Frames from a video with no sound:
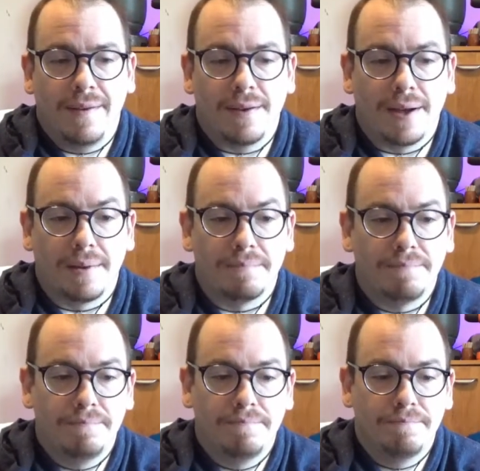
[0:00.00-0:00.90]

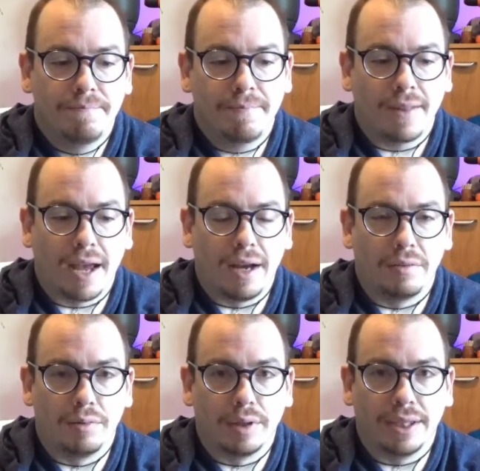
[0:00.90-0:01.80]
I
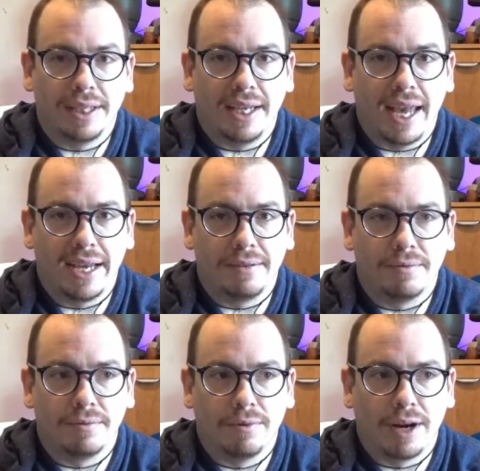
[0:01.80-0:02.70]
really can't
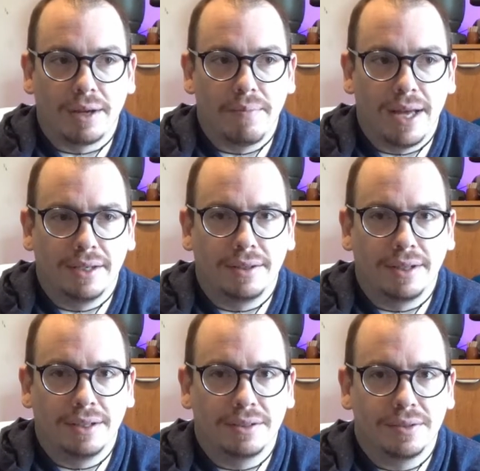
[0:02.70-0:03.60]
recommend
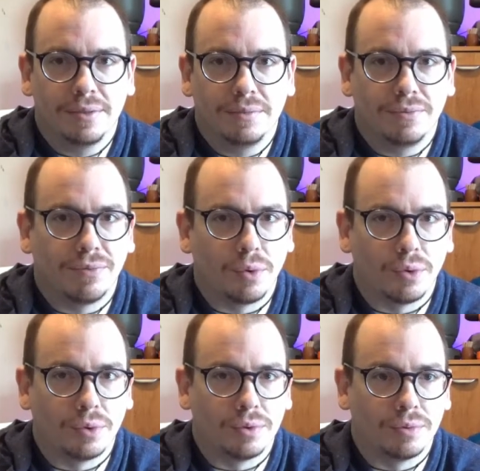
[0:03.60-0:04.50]
this
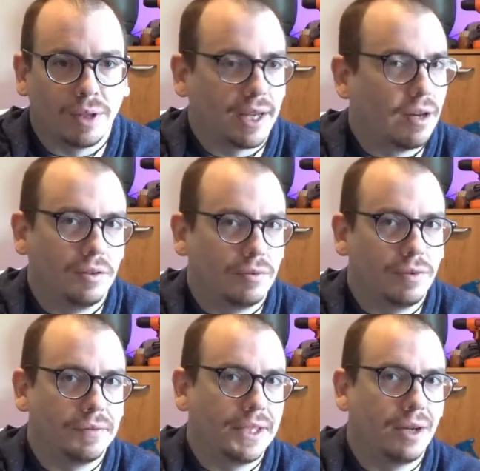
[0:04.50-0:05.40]
for like a
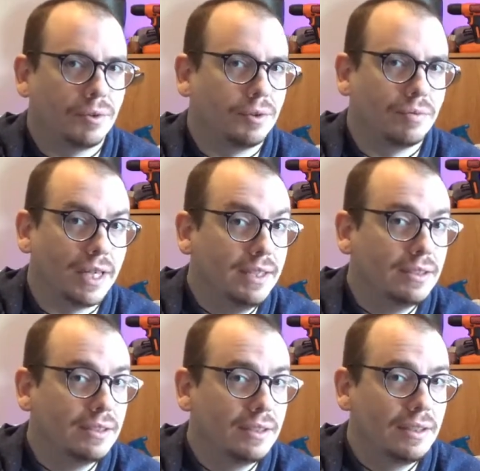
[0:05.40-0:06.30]
$150 device.